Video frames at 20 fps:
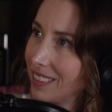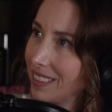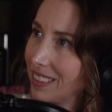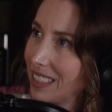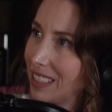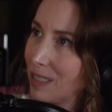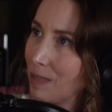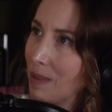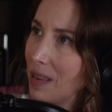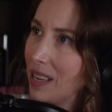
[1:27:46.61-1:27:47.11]

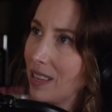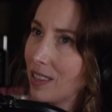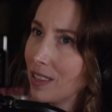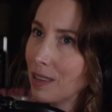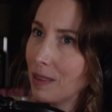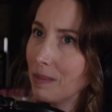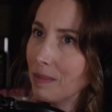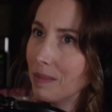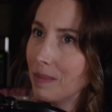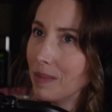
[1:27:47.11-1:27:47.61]
Let's make
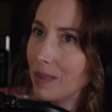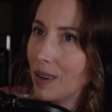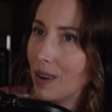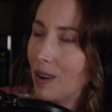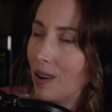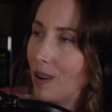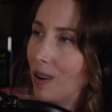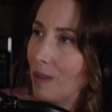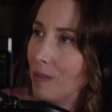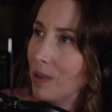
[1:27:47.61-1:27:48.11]
them
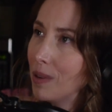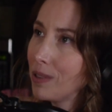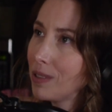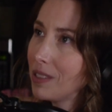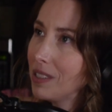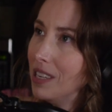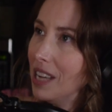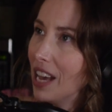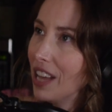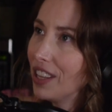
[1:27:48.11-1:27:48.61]

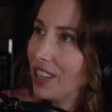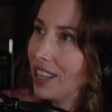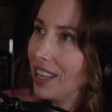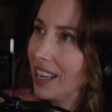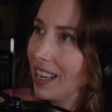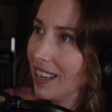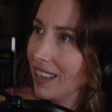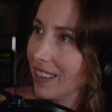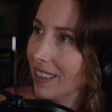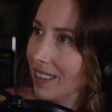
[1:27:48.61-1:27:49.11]
almost
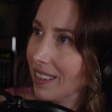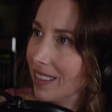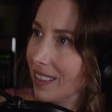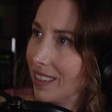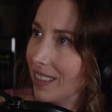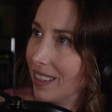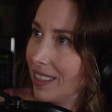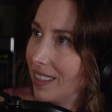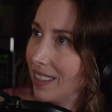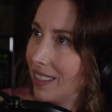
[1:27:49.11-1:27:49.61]
nothing.
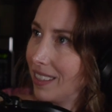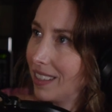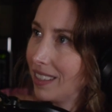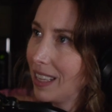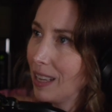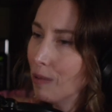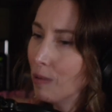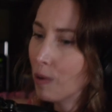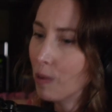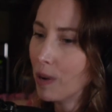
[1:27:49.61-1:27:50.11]

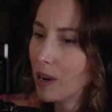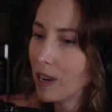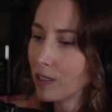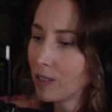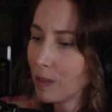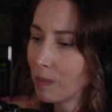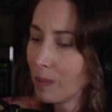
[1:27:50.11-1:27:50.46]
They will wear some